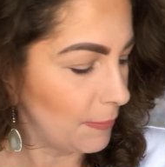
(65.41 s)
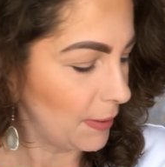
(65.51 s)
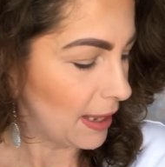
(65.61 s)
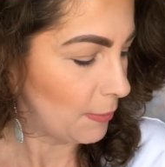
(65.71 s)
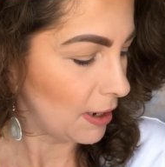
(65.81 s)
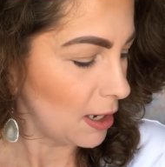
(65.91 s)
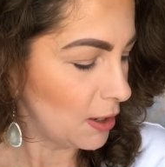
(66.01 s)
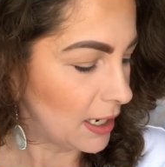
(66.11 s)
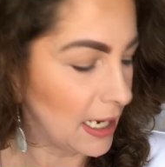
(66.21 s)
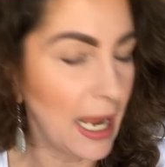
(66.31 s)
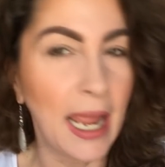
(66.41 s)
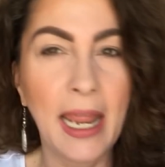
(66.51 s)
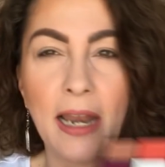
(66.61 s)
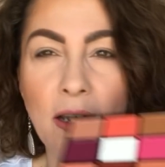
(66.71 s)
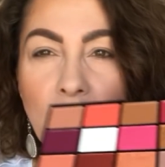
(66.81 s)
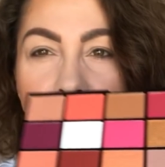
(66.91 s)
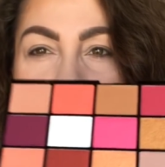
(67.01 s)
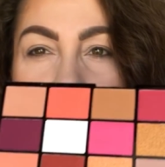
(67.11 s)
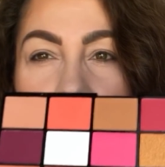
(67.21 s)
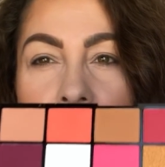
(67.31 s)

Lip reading: but then when I look at it, it looks